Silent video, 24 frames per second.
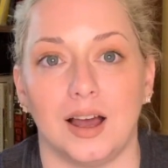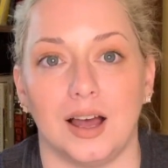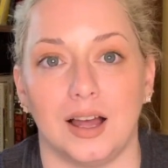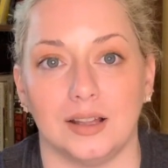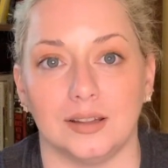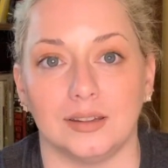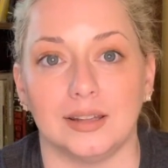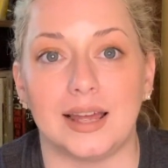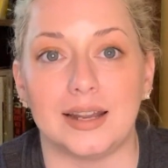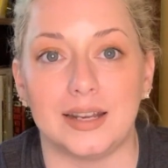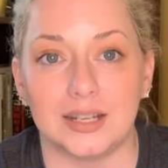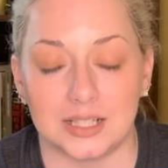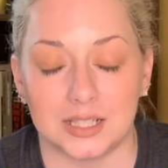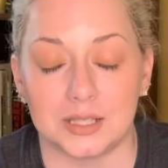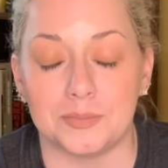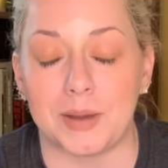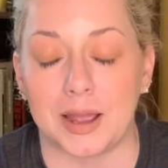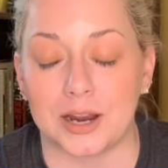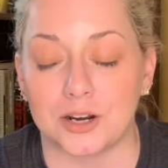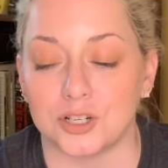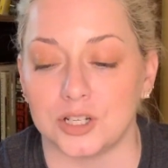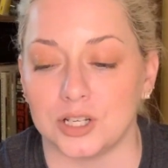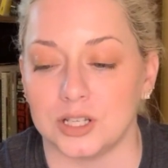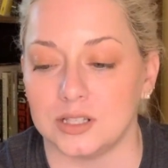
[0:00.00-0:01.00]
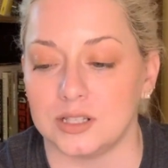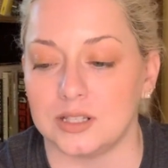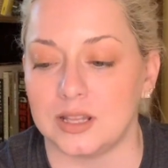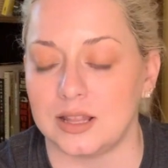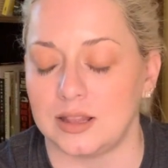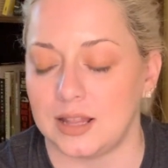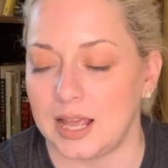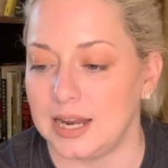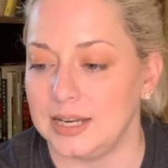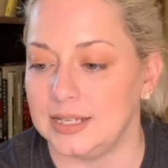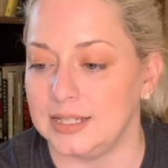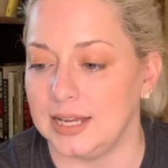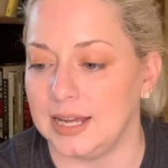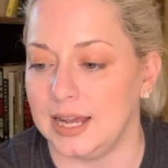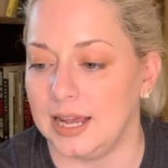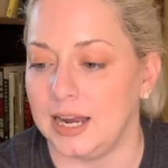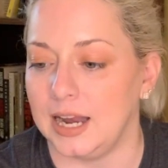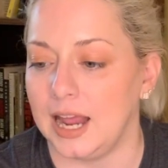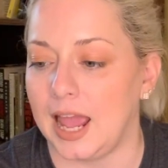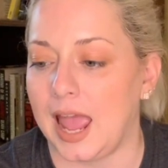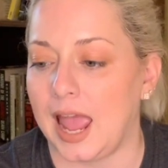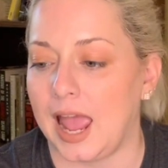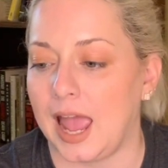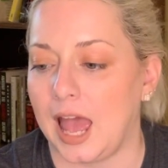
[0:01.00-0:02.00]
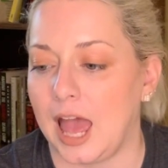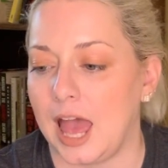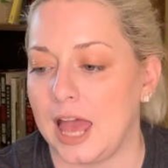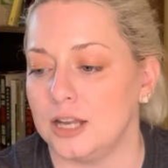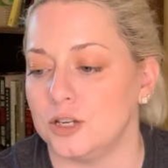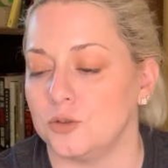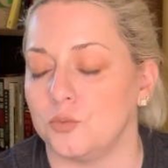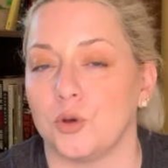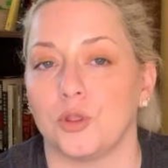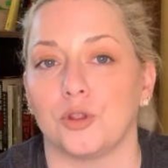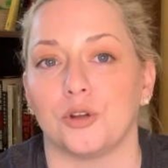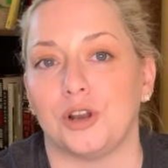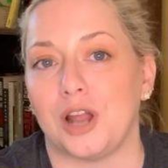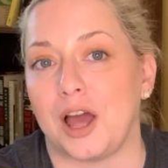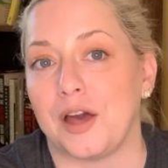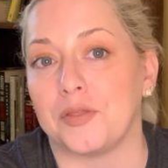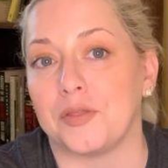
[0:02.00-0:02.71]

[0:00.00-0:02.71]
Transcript: lead inspections that they did and whether or not